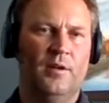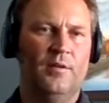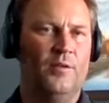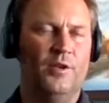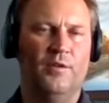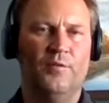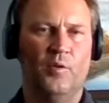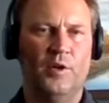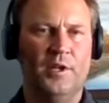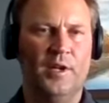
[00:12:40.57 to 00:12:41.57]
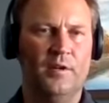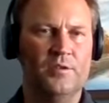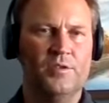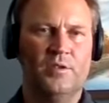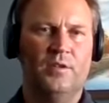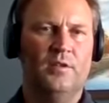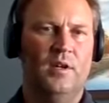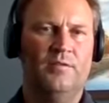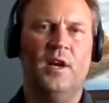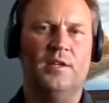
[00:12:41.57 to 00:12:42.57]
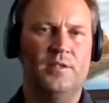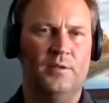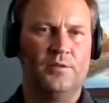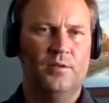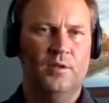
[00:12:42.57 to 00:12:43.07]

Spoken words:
30 or 40 acres of cattails.